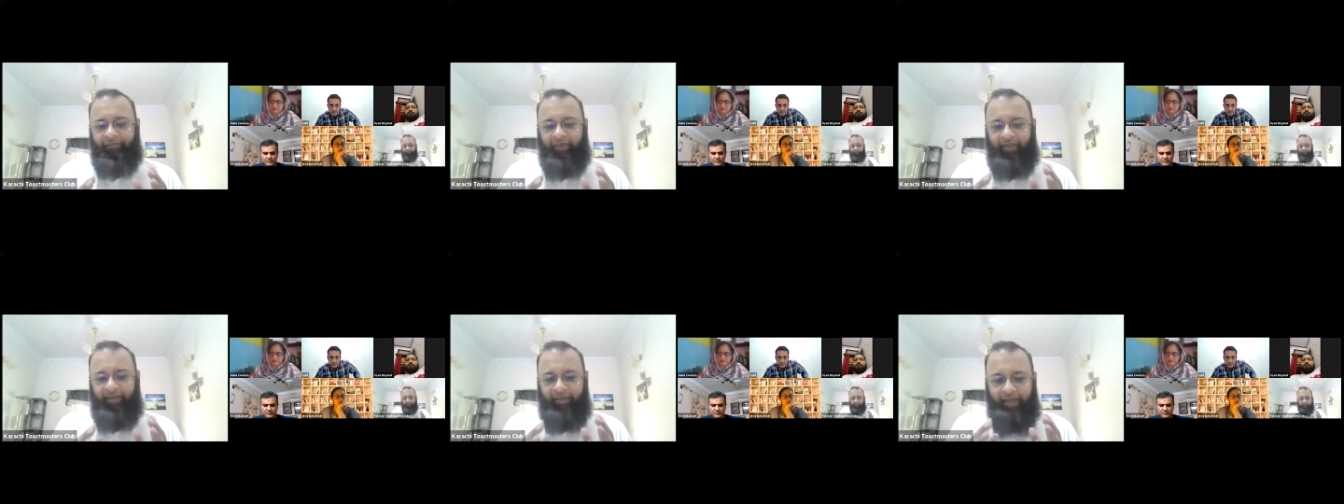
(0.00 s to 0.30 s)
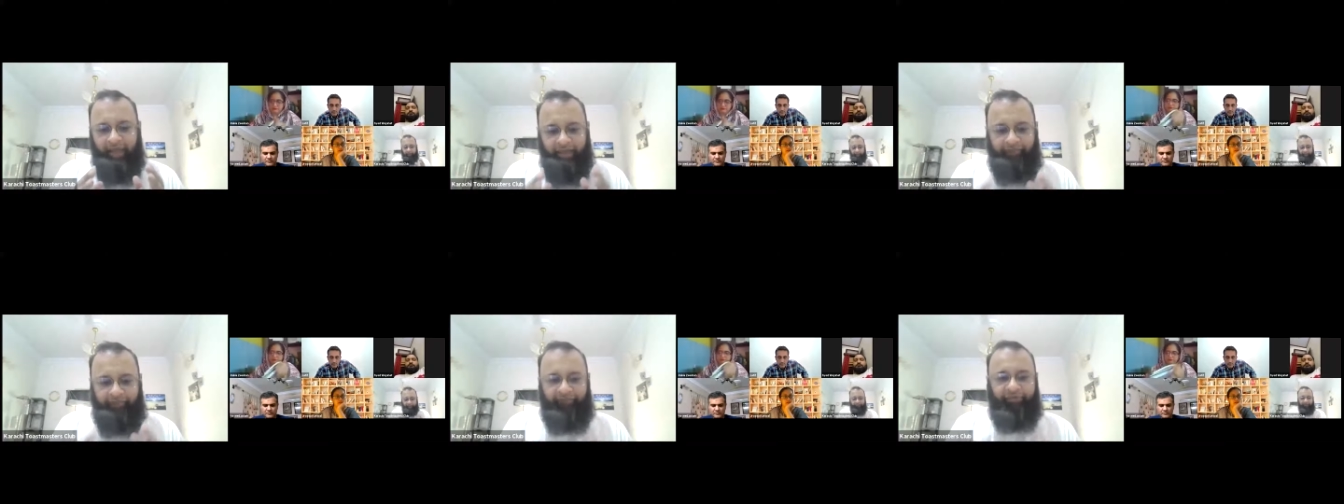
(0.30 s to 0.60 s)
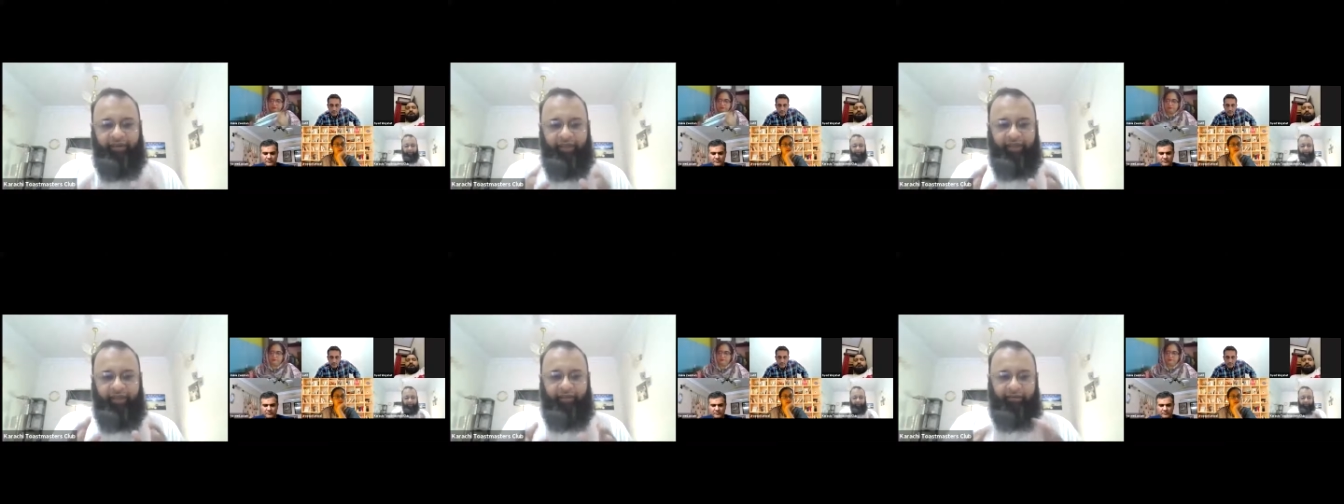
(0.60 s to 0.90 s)
in
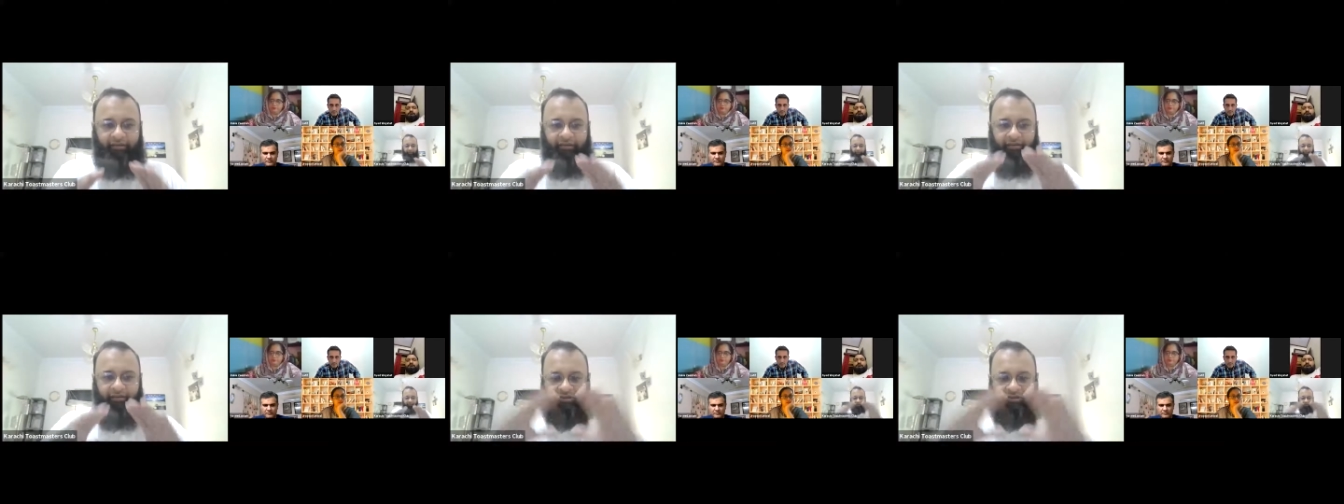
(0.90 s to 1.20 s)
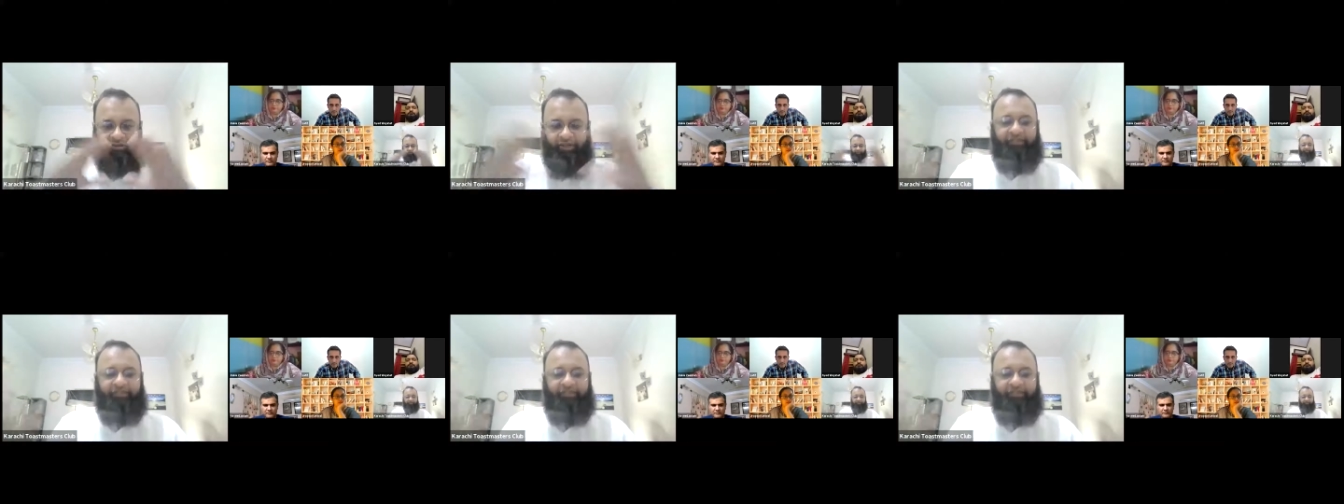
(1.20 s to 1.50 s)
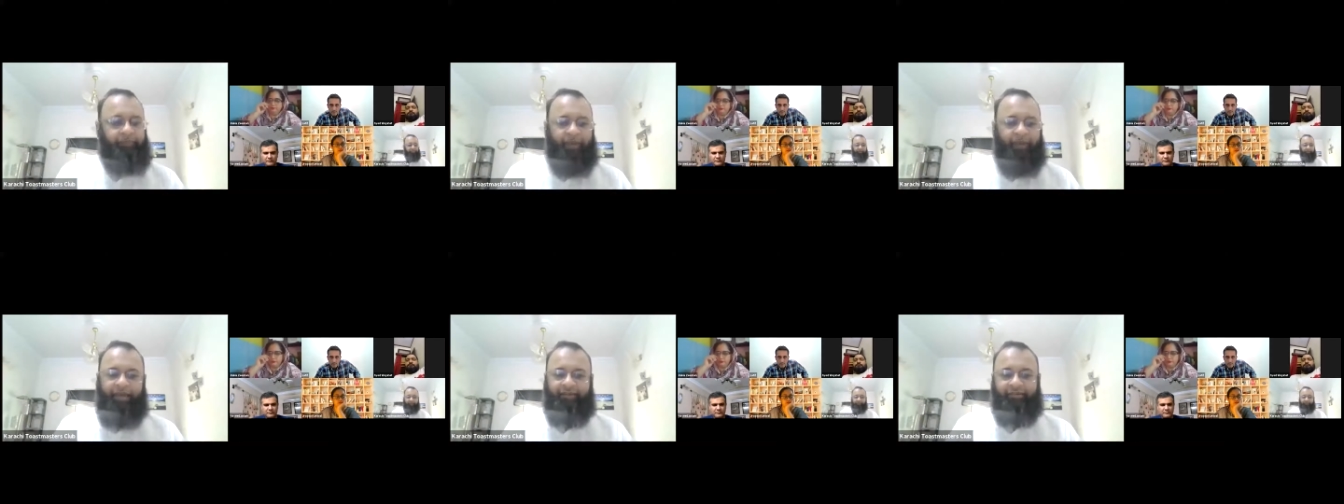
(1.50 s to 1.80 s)
every
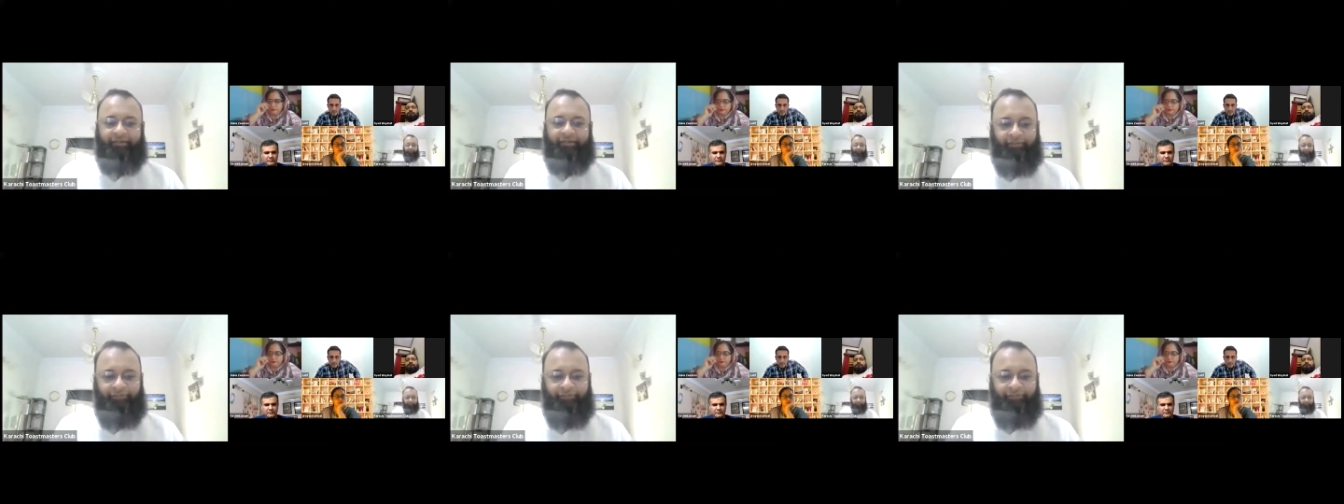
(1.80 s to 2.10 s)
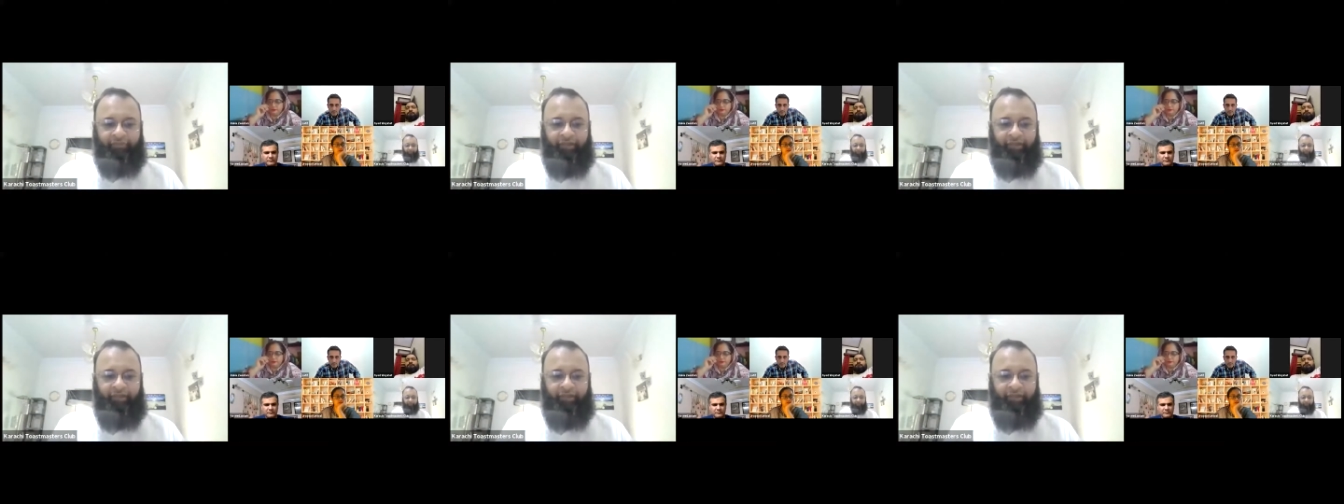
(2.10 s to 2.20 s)
judging panel.